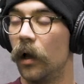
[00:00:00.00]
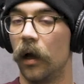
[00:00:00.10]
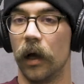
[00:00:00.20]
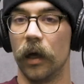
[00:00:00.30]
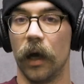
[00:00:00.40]

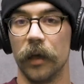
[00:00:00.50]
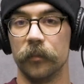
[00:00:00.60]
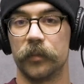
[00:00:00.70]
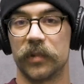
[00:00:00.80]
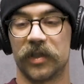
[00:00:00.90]
I
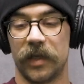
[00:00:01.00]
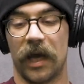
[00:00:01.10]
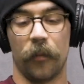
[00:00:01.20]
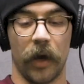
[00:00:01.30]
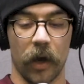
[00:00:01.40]

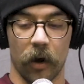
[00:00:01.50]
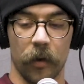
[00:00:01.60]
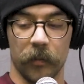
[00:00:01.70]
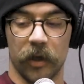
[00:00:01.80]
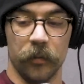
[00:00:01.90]
snapped my
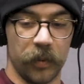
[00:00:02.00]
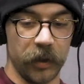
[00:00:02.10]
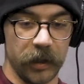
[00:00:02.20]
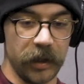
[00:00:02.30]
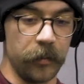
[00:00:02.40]
arm
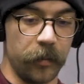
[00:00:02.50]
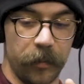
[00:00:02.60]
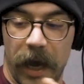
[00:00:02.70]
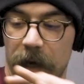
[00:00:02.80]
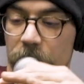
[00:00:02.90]
completely
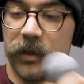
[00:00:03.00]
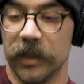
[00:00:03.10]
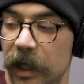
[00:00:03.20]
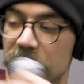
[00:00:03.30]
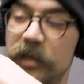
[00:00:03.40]
backwards
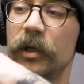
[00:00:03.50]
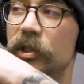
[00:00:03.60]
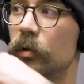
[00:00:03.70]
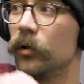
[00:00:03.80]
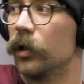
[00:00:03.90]
against my
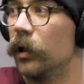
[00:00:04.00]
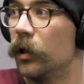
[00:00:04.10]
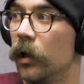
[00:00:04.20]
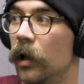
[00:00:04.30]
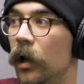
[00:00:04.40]
shoulder.
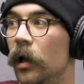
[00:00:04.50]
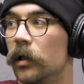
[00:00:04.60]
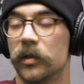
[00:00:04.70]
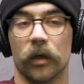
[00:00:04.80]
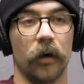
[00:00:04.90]

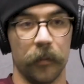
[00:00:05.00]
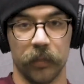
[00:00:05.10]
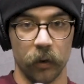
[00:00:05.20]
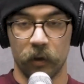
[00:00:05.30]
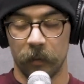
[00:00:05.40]
Oh. So I
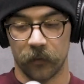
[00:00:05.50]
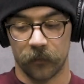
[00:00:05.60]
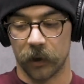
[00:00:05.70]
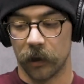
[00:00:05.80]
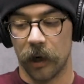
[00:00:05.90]
blew the
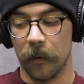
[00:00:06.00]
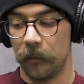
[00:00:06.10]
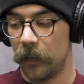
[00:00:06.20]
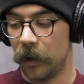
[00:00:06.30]
motherfucker up.